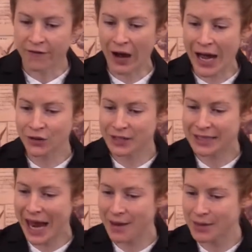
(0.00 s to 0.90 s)
A final
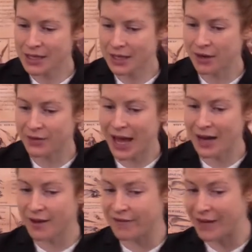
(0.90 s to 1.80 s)
statement of
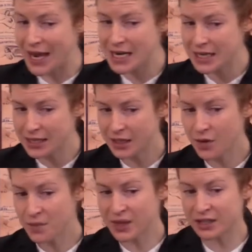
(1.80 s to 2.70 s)
that event,
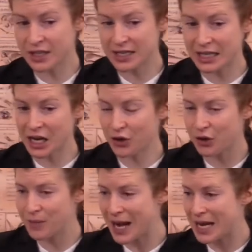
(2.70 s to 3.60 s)
this
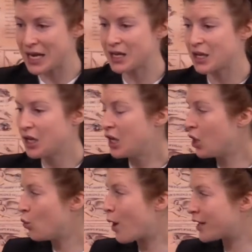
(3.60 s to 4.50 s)
secret meeting,
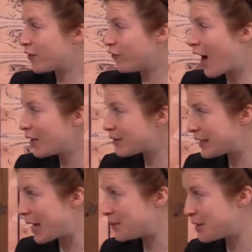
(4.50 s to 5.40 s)
one of the final
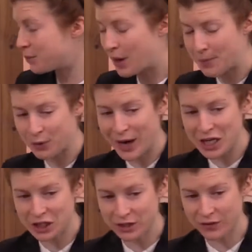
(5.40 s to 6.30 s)
steps in
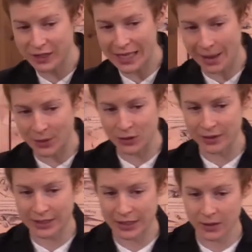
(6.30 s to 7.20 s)
preparation for the
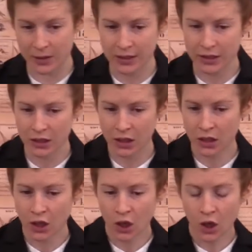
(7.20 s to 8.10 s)
Amazon Synod,
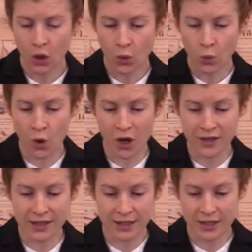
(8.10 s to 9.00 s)

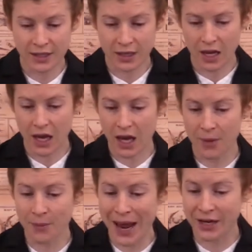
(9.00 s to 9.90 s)
was
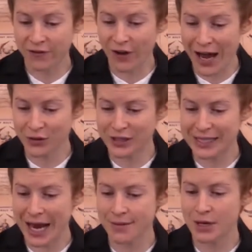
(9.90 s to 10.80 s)
made a final
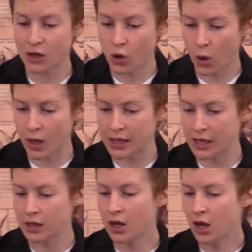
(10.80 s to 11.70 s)
statement
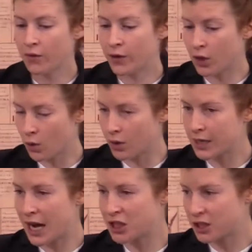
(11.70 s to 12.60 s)
calling for the
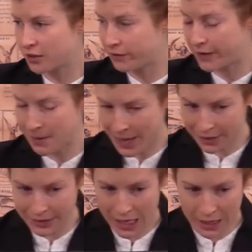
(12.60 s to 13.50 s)
ordination of
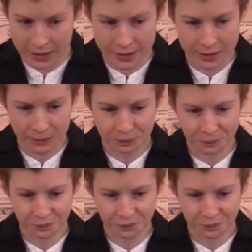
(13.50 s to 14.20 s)
female deacons.